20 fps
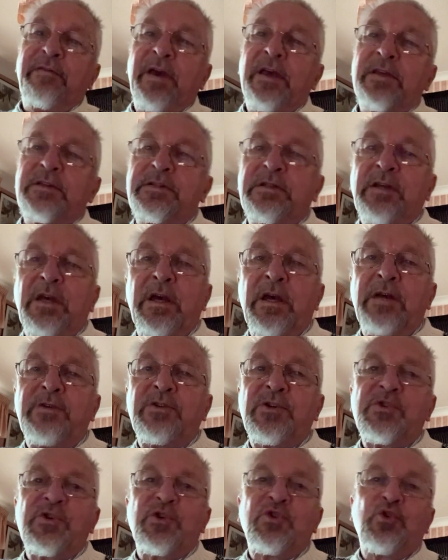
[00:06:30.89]
it.
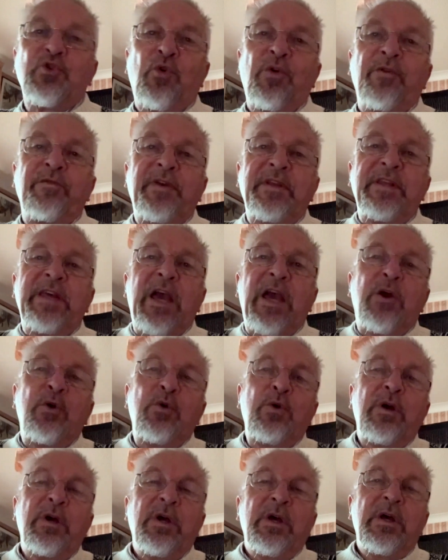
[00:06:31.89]
Just a short
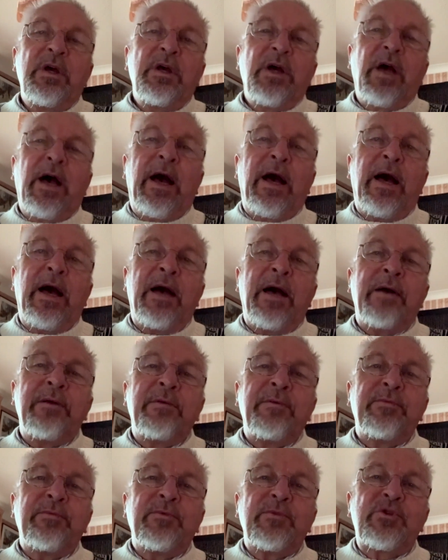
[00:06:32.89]
video
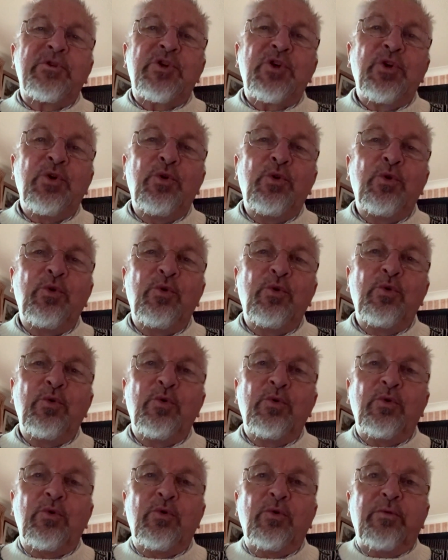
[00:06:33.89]
to
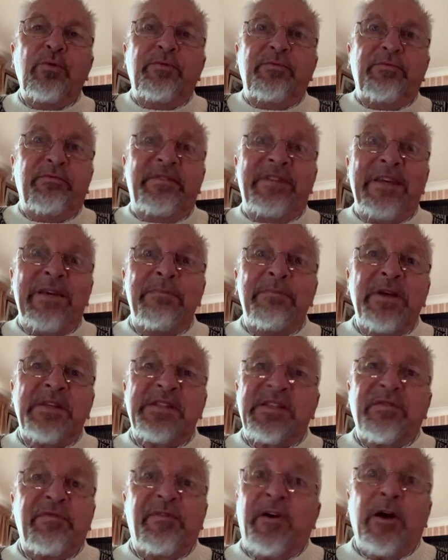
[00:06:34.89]

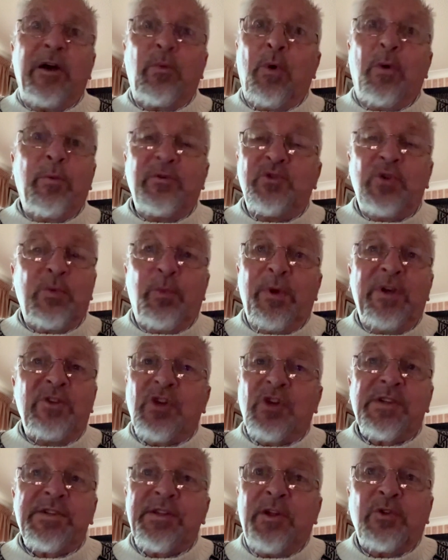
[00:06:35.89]
demystify what we're
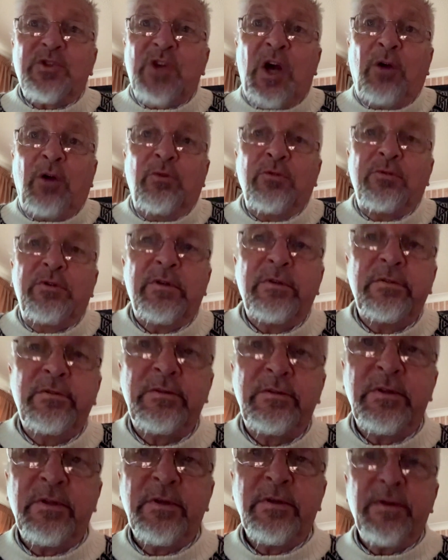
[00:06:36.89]
just not told.
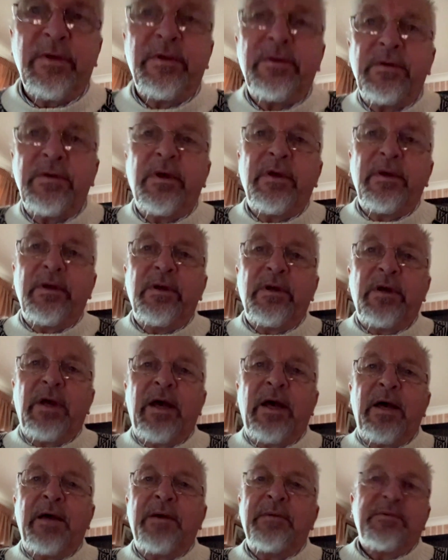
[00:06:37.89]

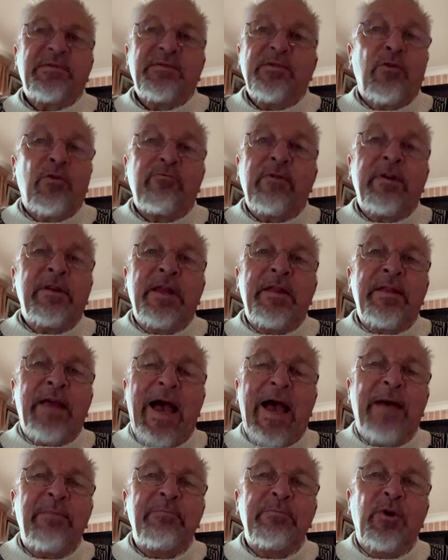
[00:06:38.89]
Not written in
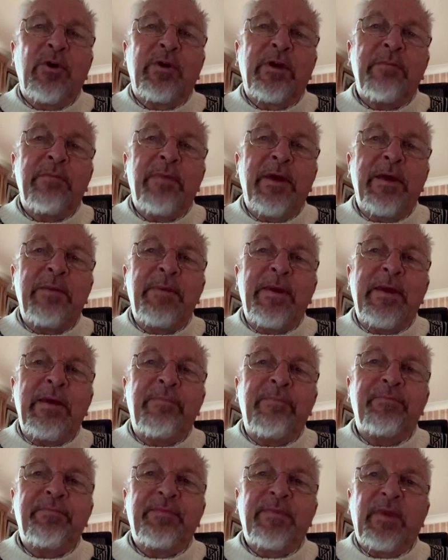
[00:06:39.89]
the handbook. It may
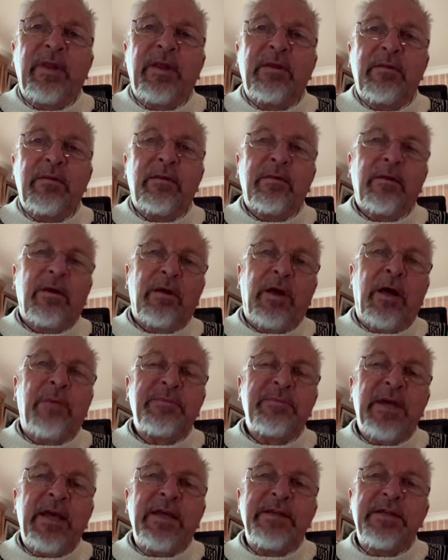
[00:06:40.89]
be
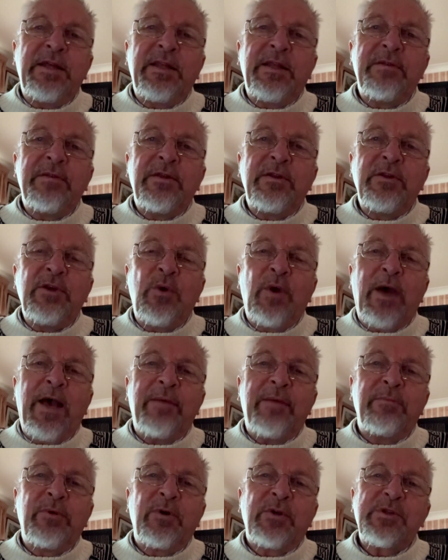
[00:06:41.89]
updated in the newer
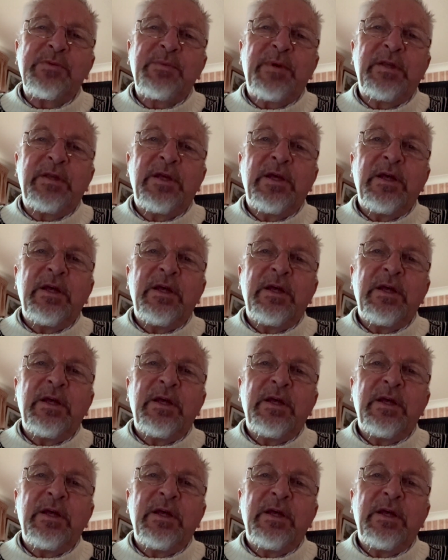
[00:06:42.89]
handbooks, but